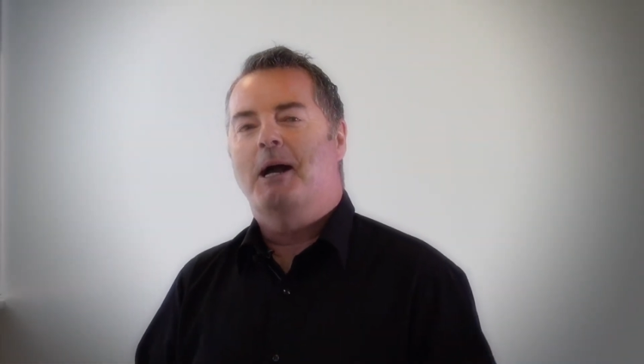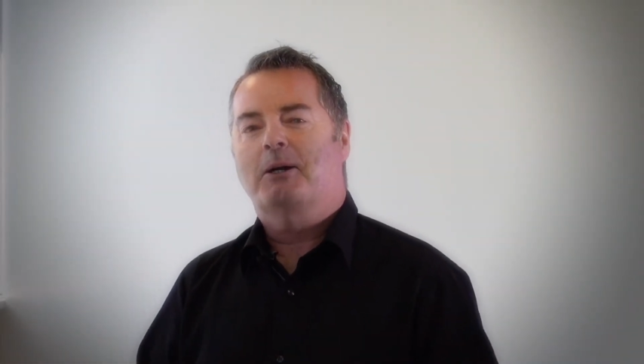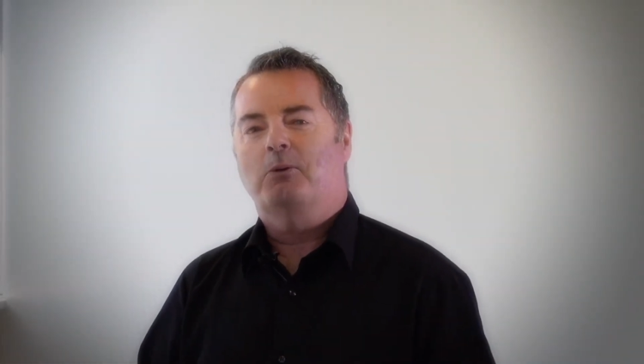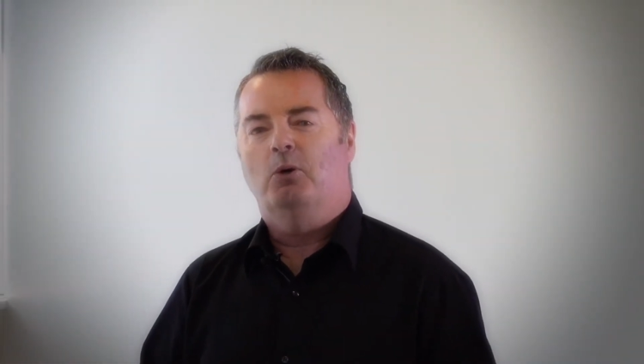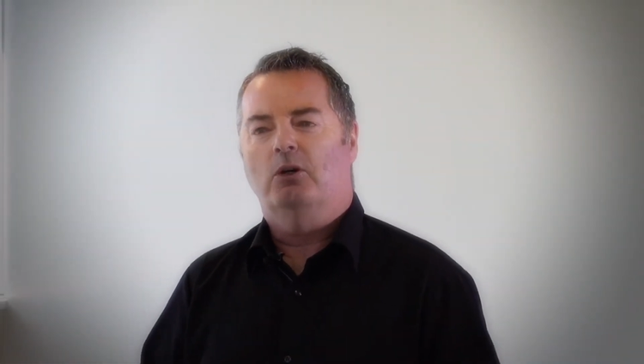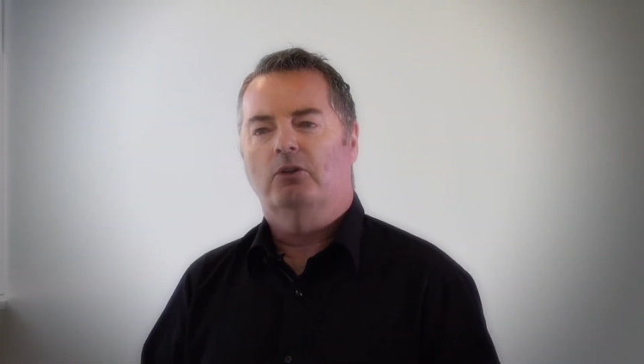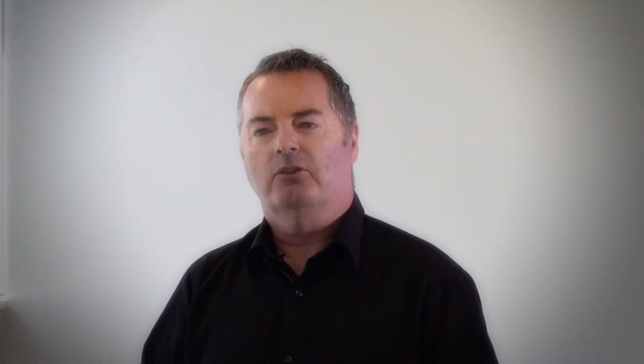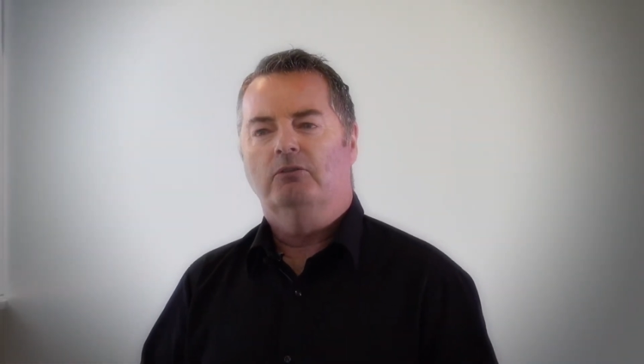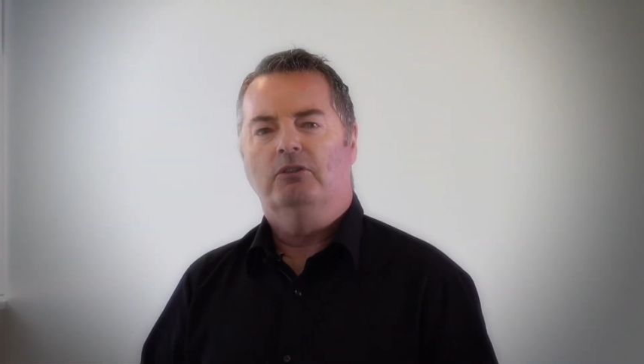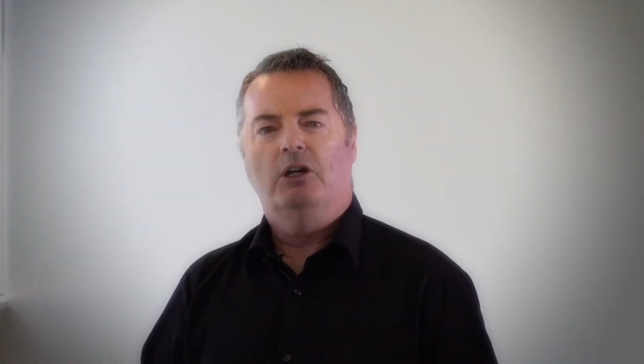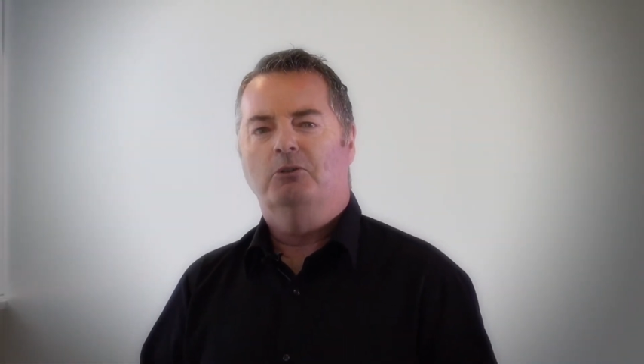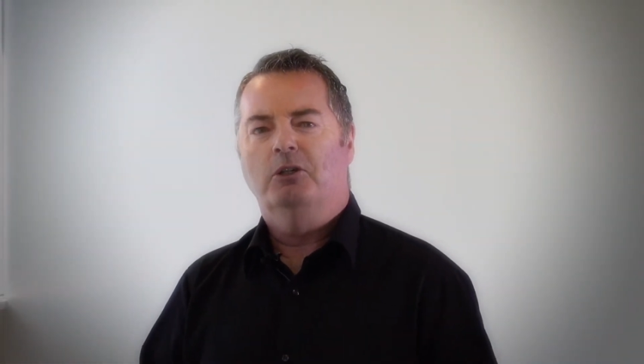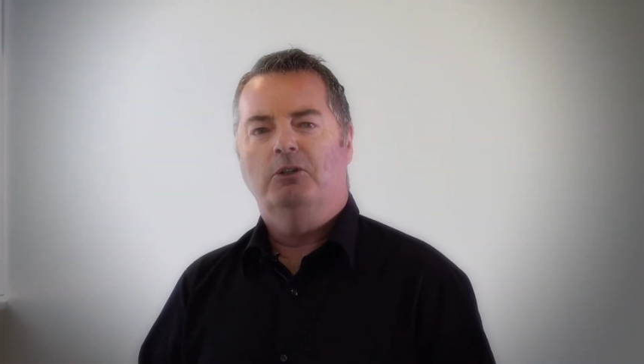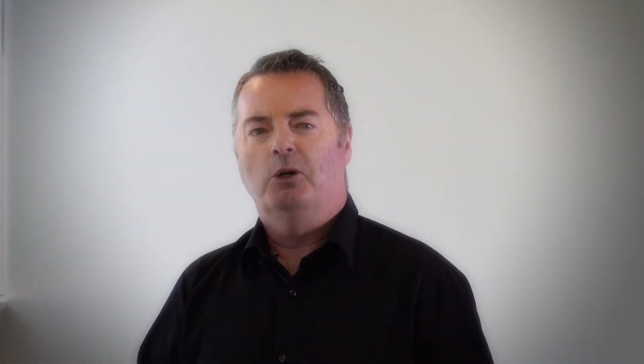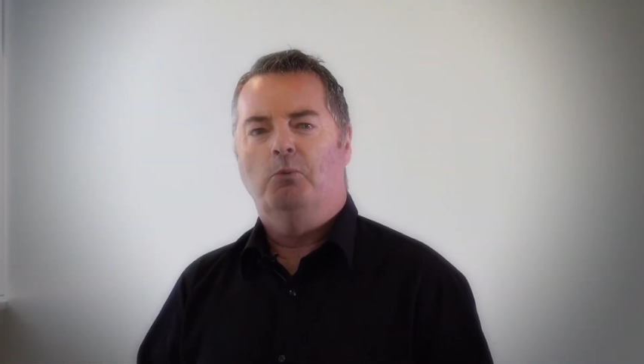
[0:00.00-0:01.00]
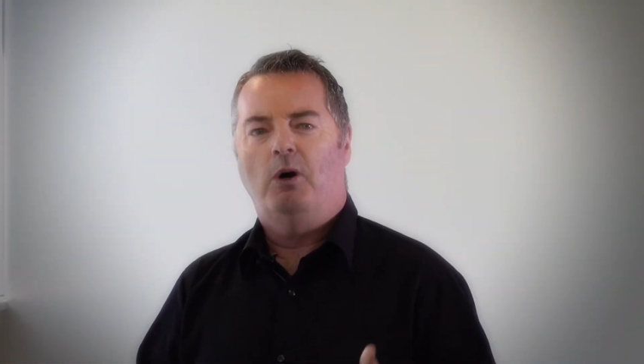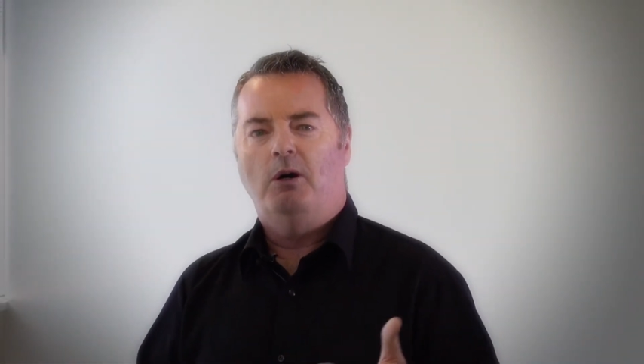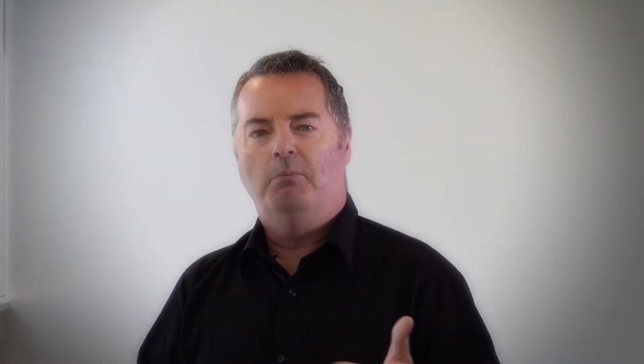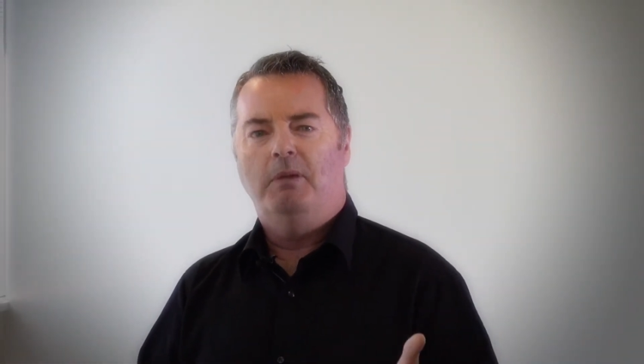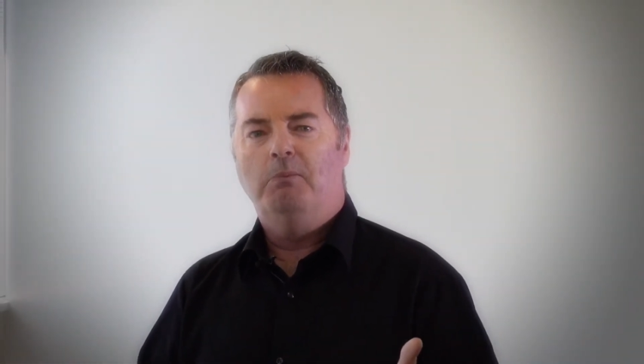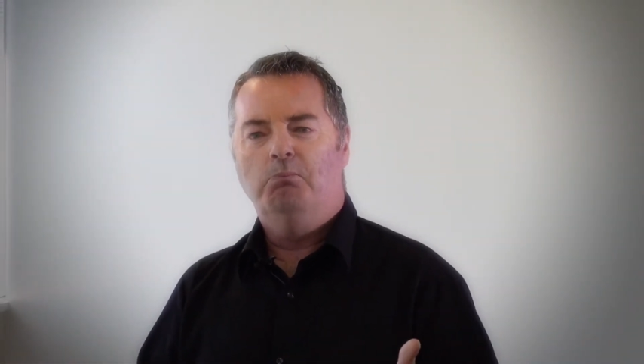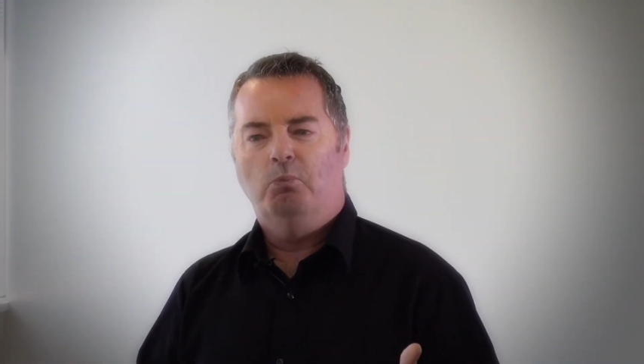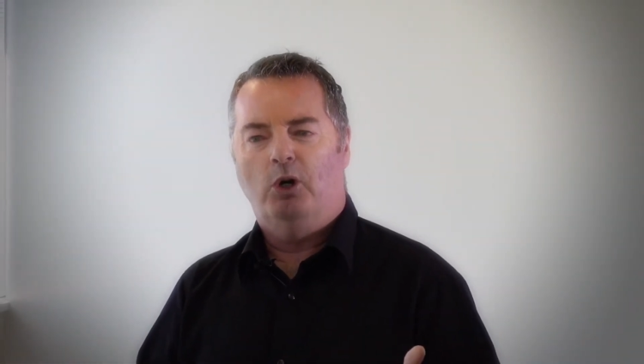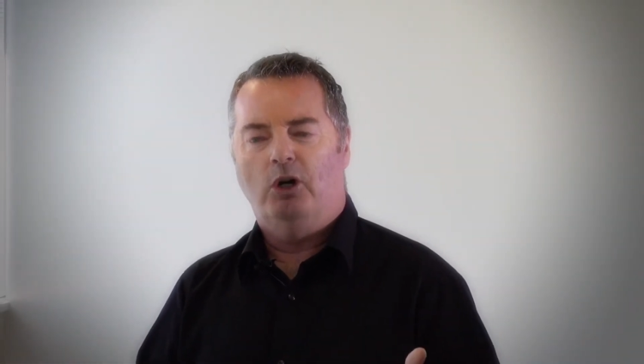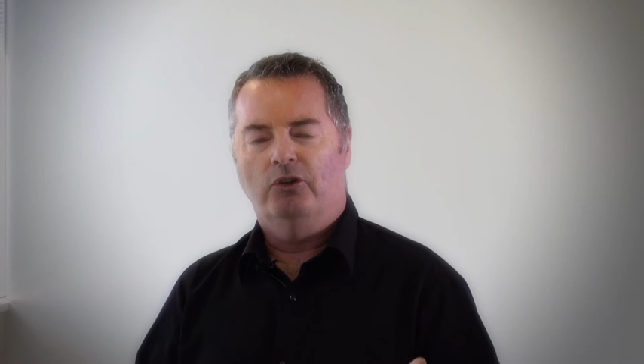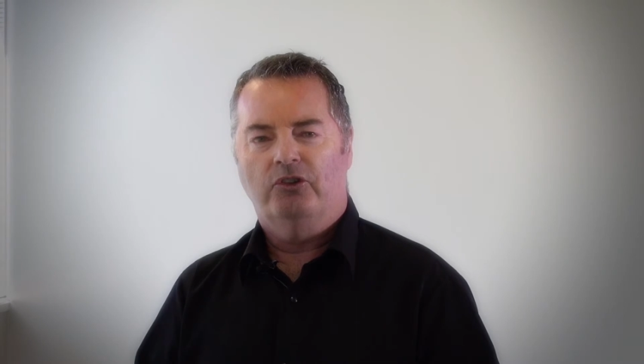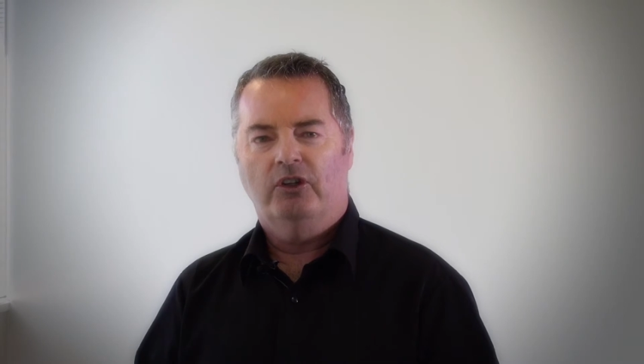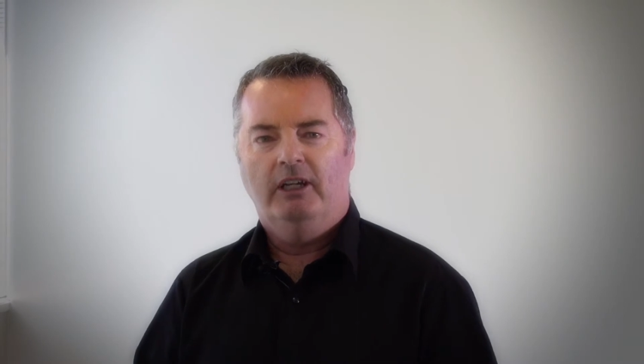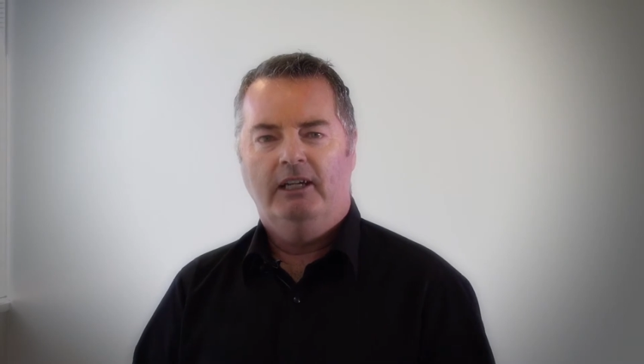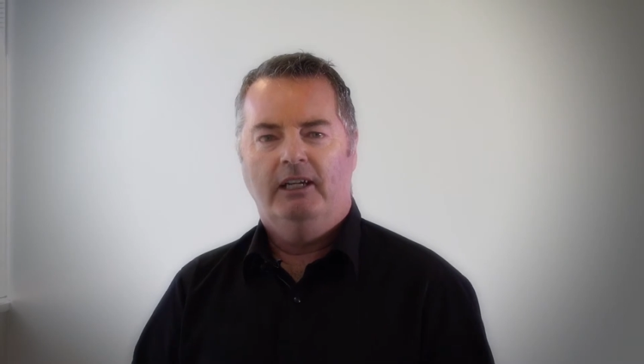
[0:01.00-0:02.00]
back was, no, what I meant
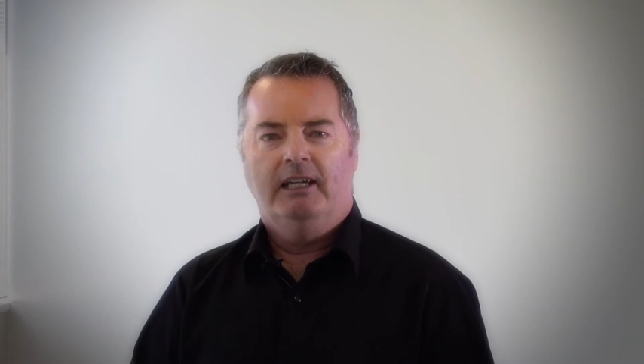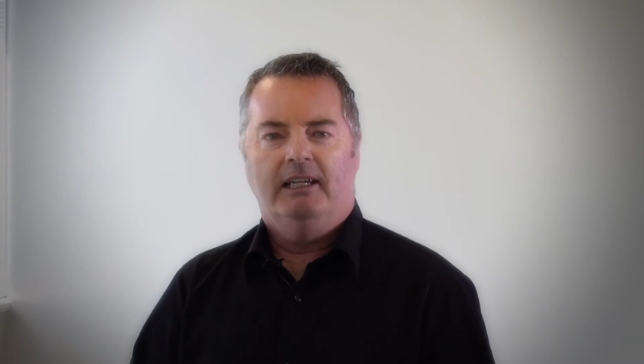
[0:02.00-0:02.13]
was,